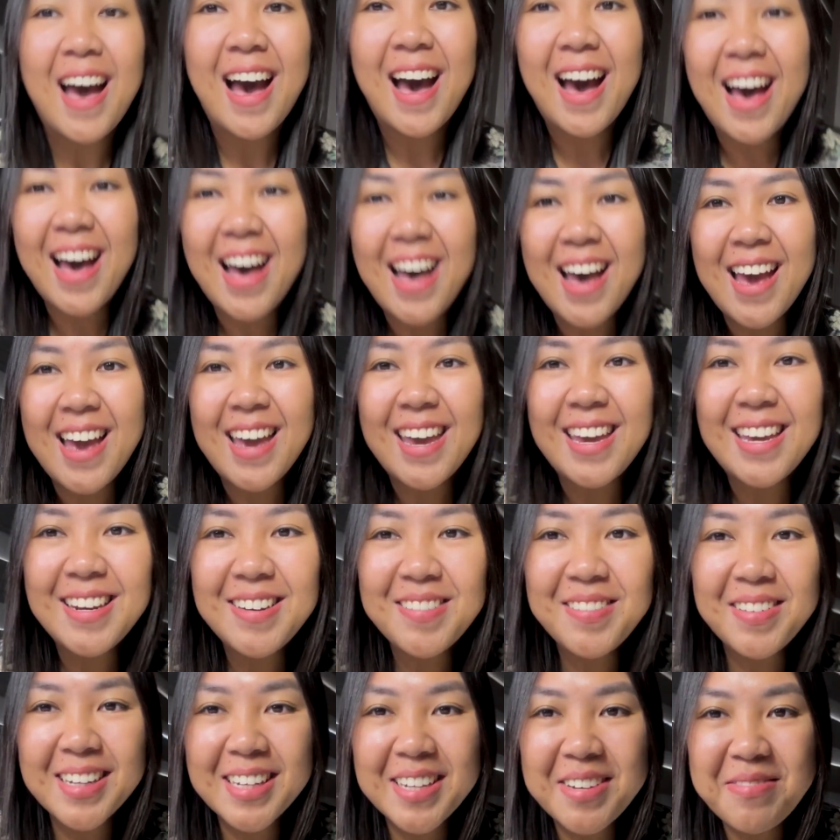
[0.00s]
Hi, and
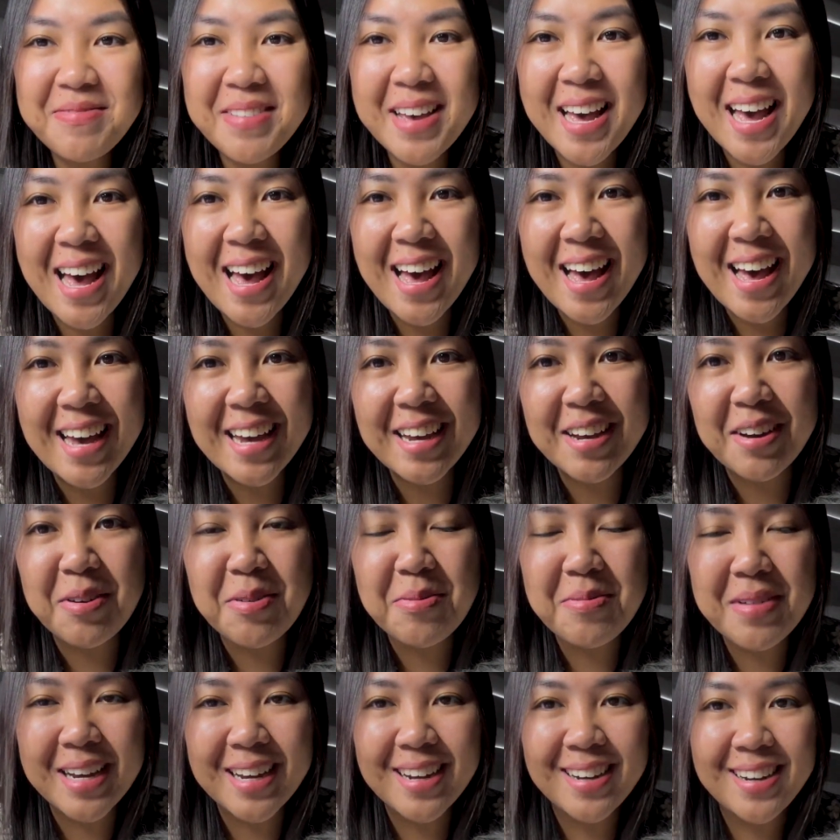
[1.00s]
welcome back. Oh
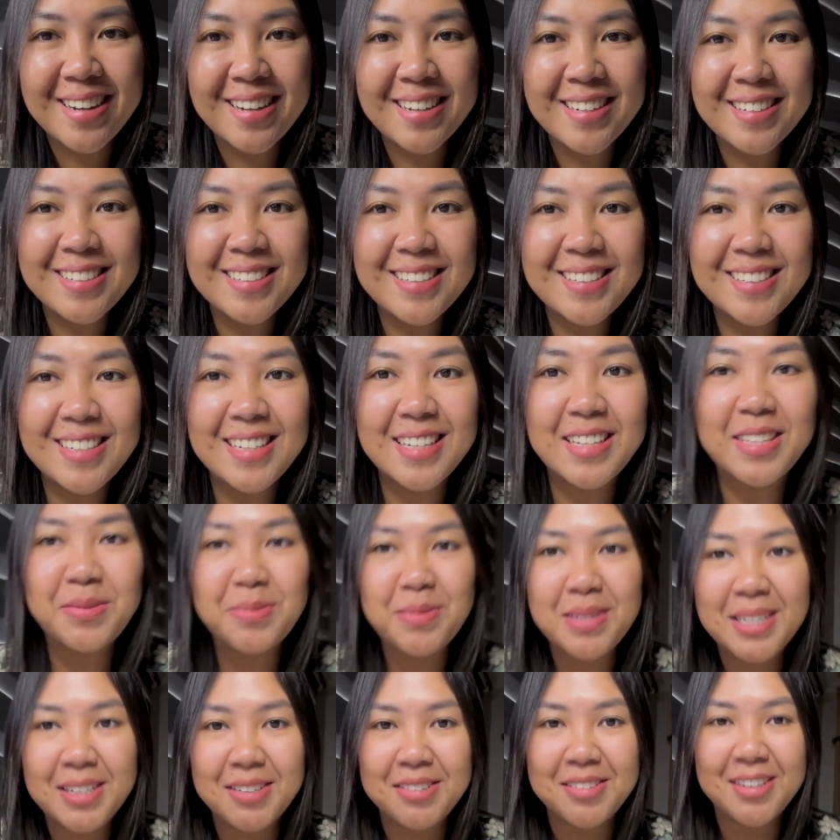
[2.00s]
my gosh, it's
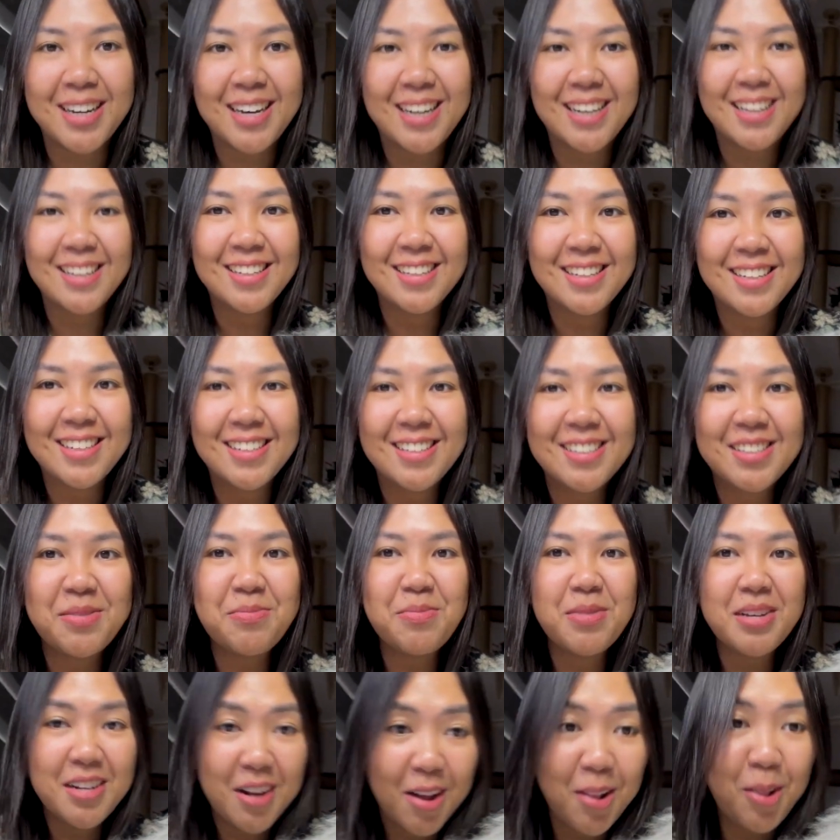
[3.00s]
been a while. It's
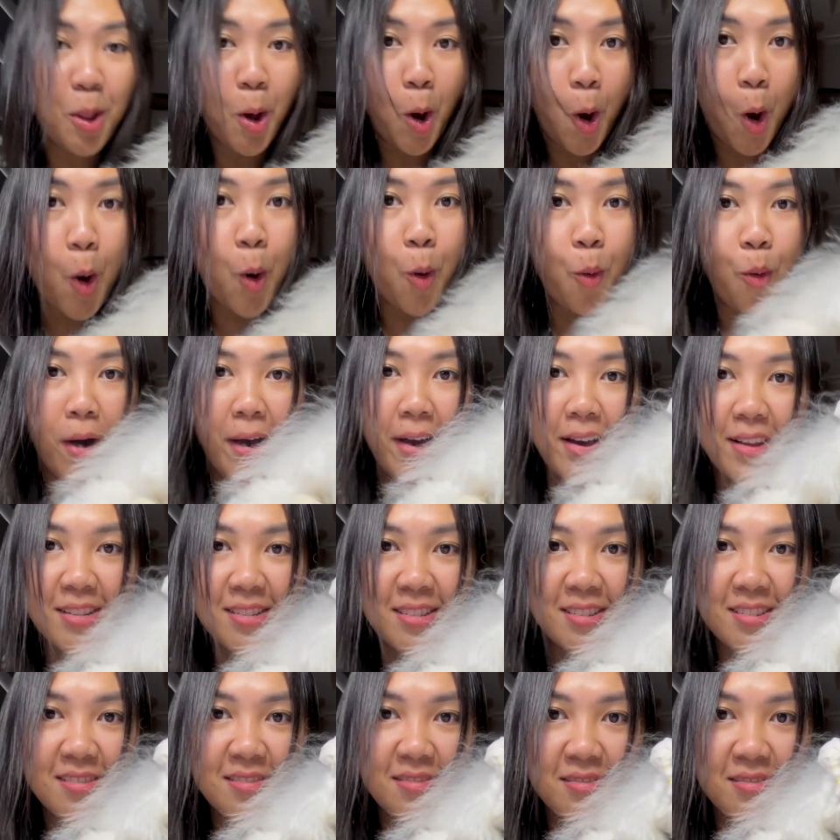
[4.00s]
been a long while.